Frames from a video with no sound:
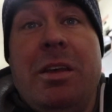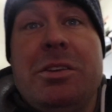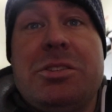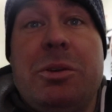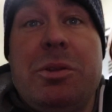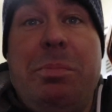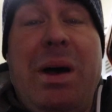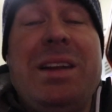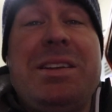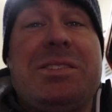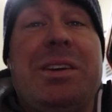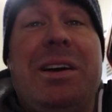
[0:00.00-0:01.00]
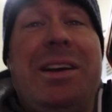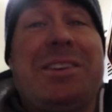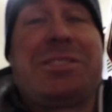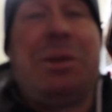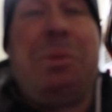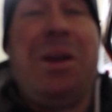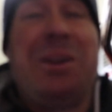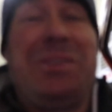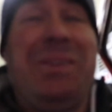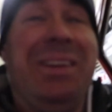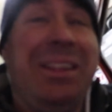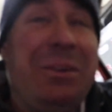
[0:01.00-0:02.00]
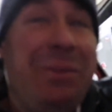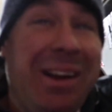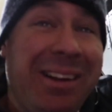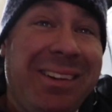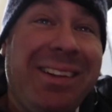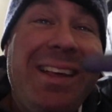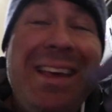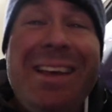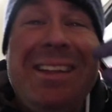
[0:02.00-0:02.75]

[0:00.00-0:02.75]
So the body saw actually worked really well.